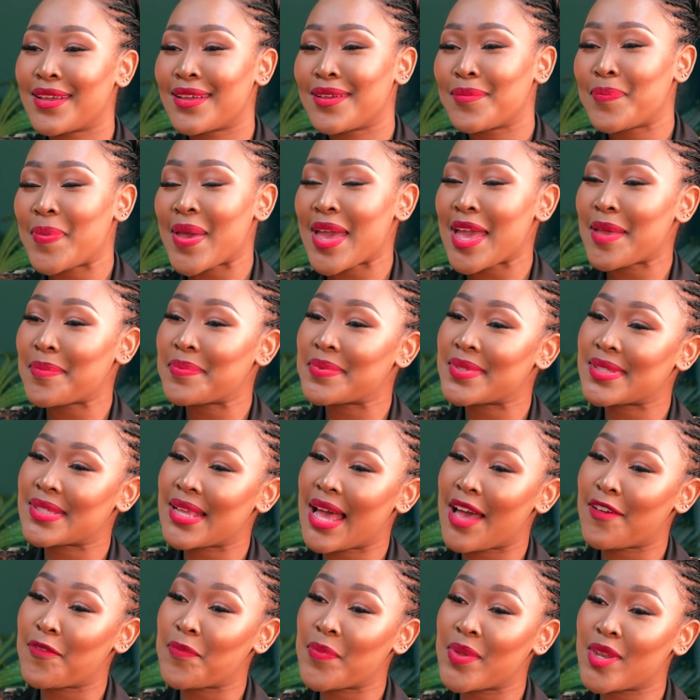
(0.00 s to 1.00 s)
babes,
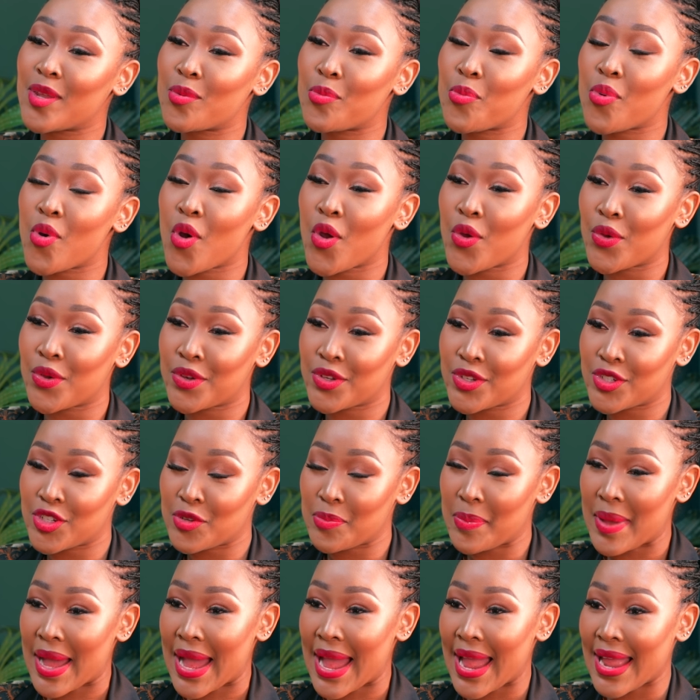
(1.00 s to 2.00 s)
I've been approached
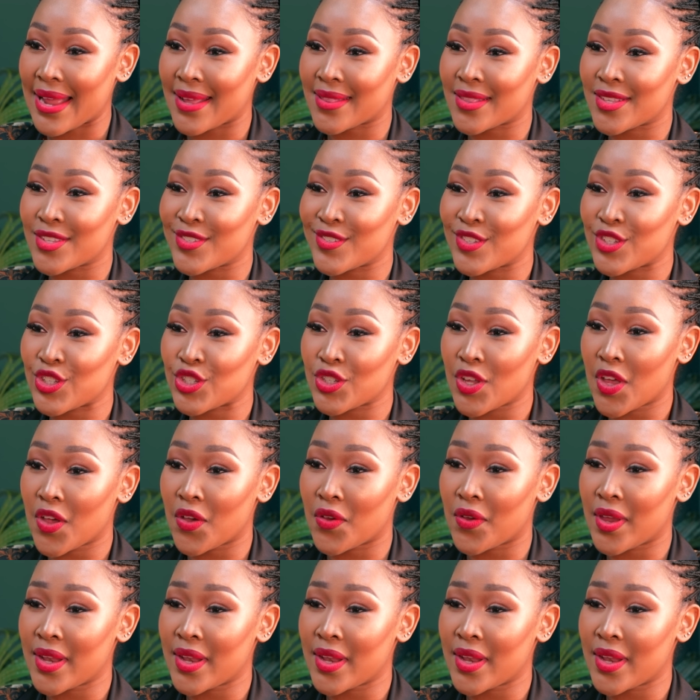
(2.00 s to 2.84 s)
by this show.